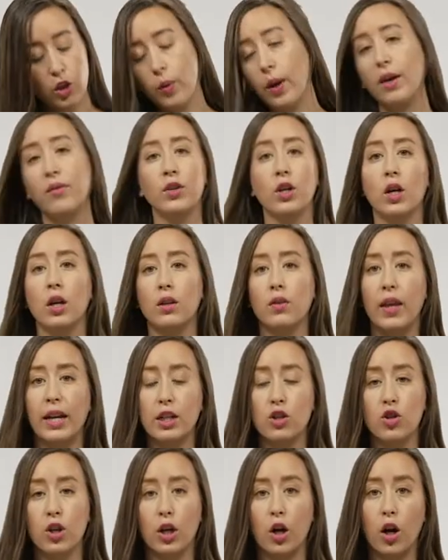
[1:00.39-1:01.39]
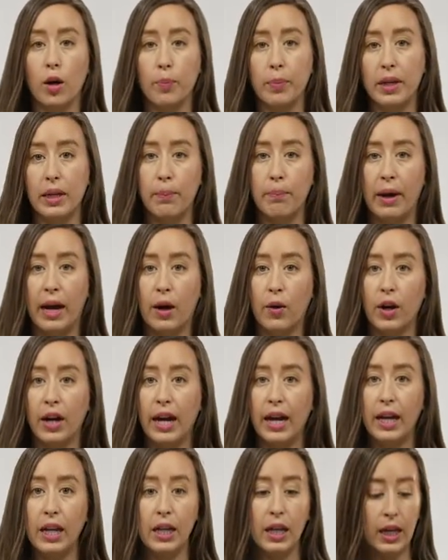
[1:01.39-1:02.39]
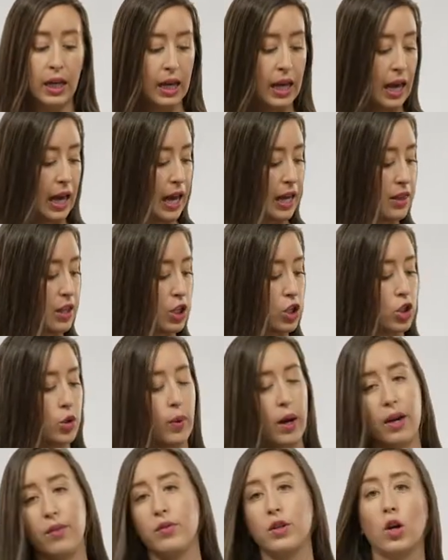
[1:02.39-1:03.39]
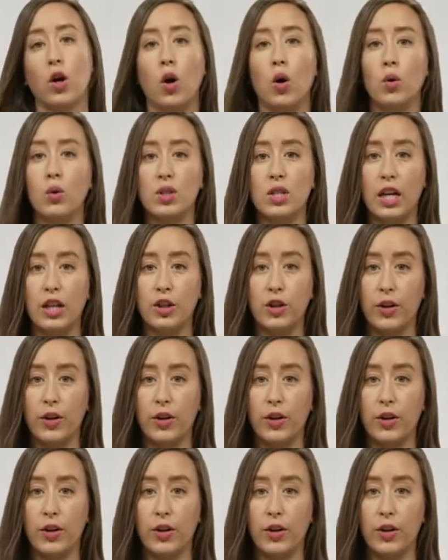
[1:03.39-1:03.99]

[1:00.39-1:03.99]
you have your electric carpeting power head, and then you have your hose and